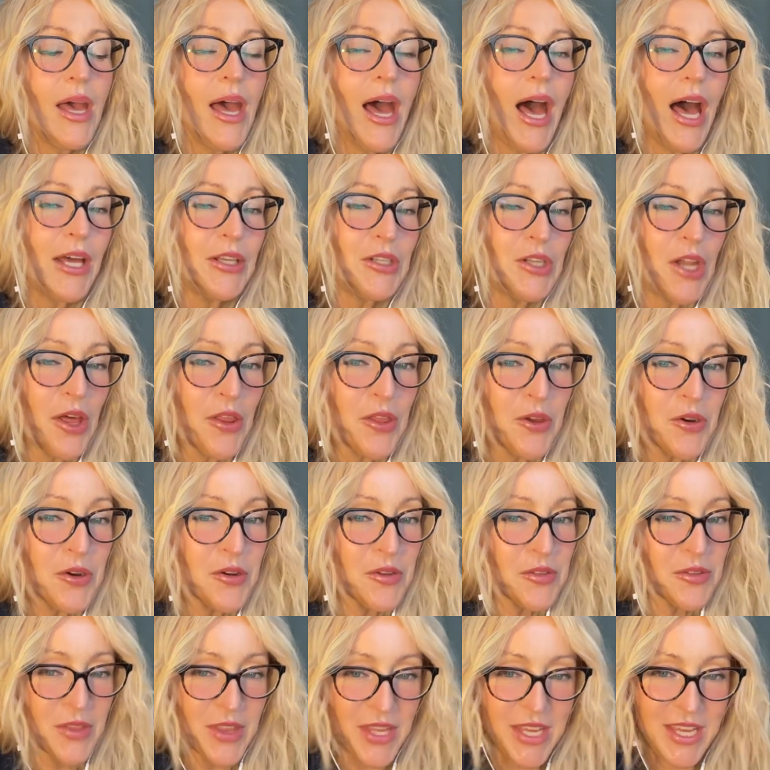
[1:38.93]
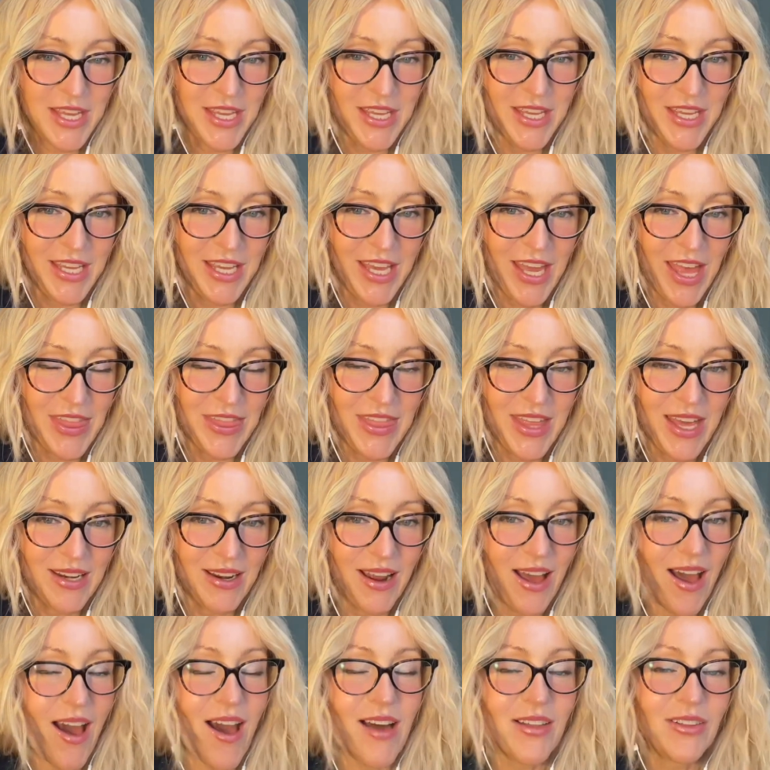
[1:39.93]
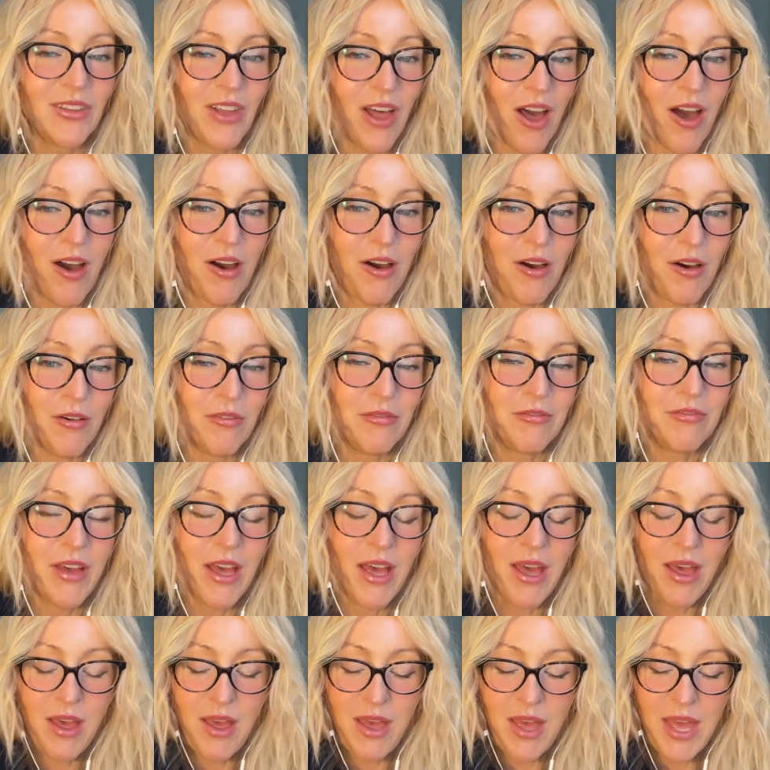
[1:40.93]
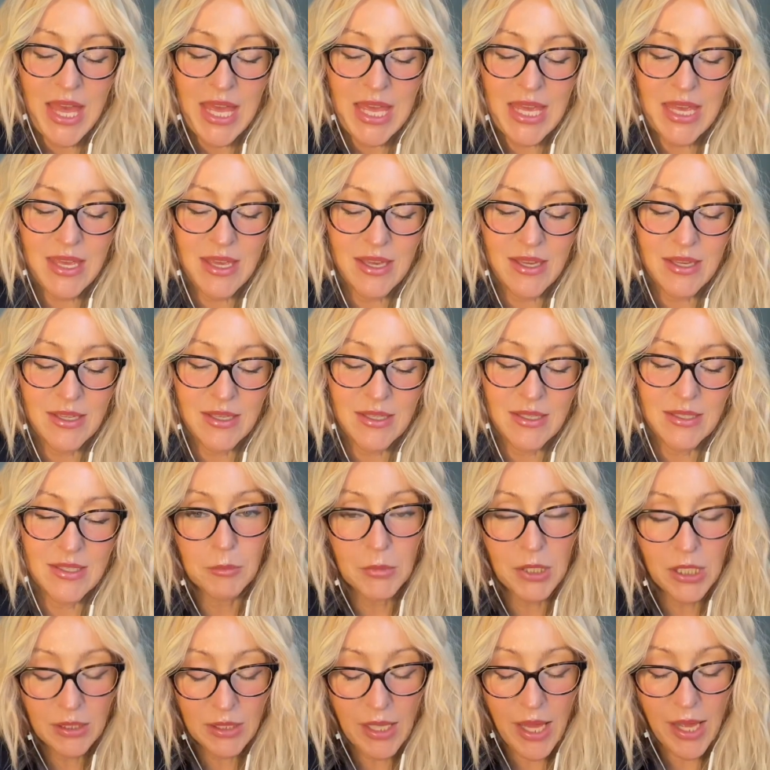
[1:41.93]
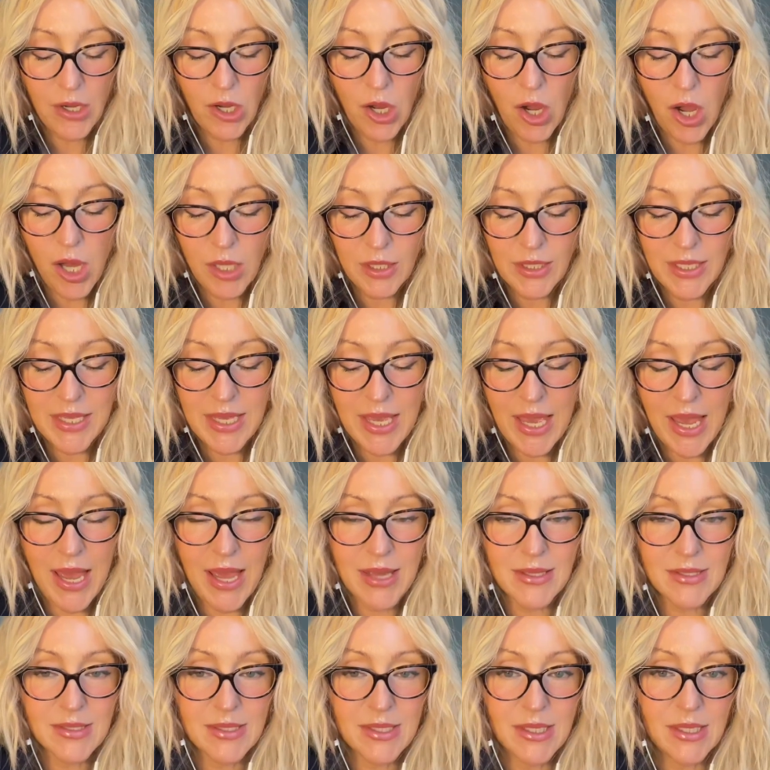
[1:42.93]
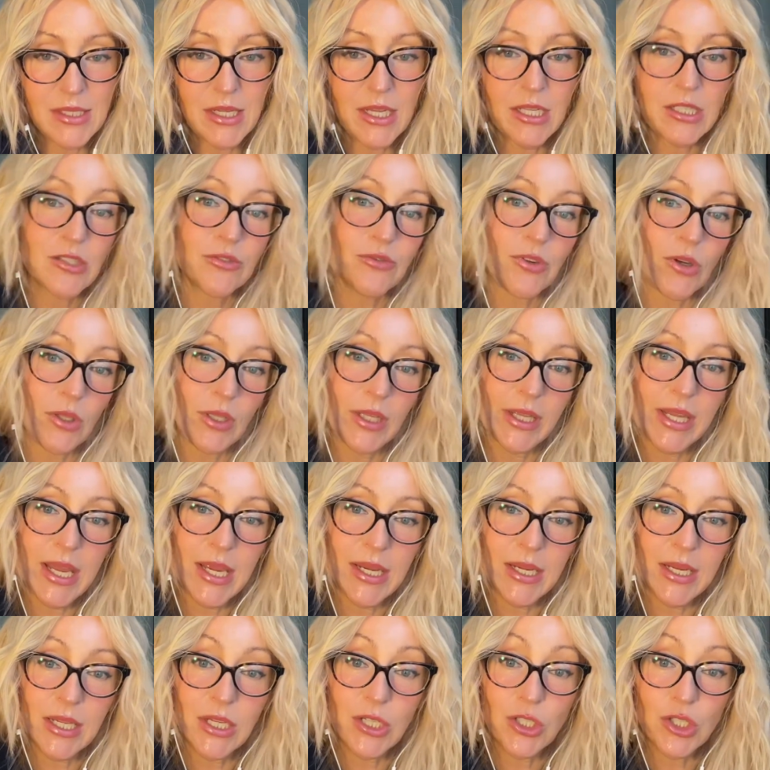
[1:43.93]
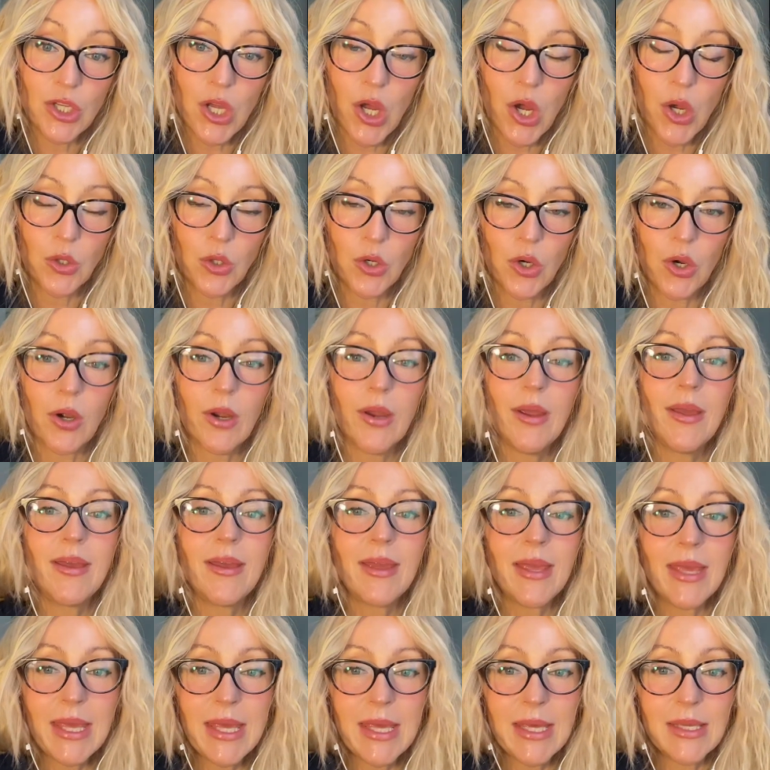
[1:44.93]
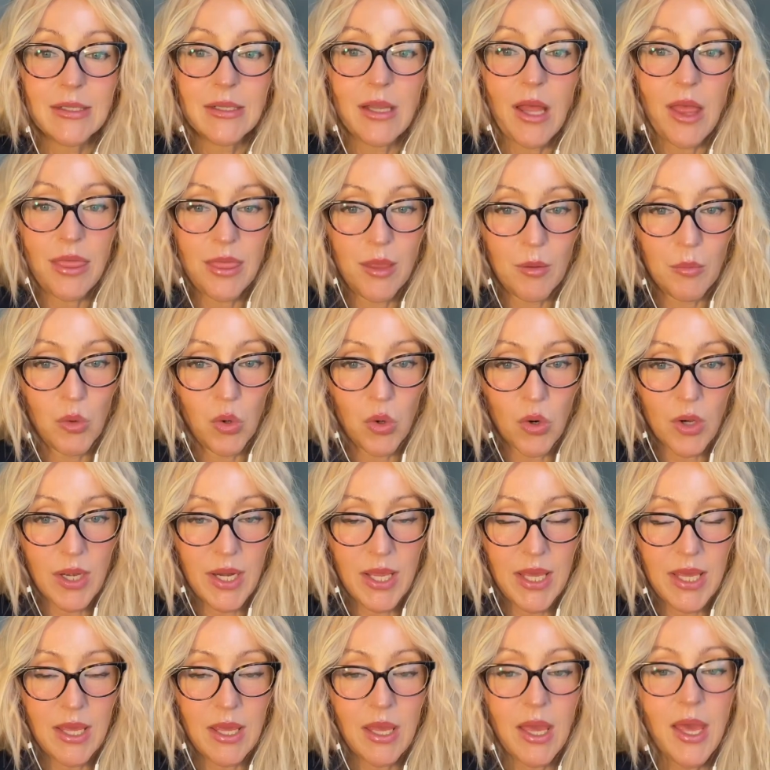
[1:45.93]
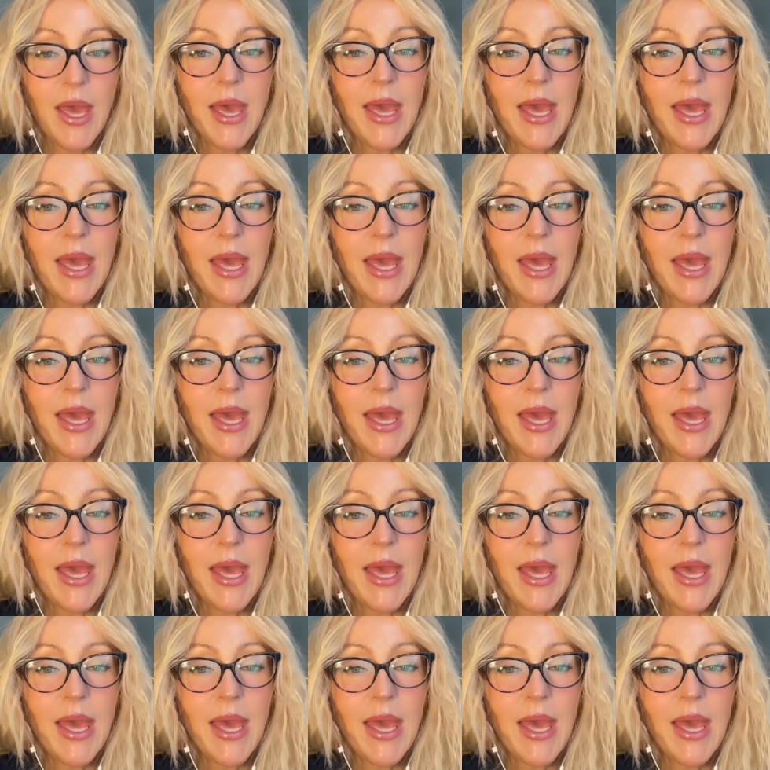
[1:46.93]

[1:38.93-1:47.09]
Another thing that I love is glycolic acid exfoliating toner in the morning.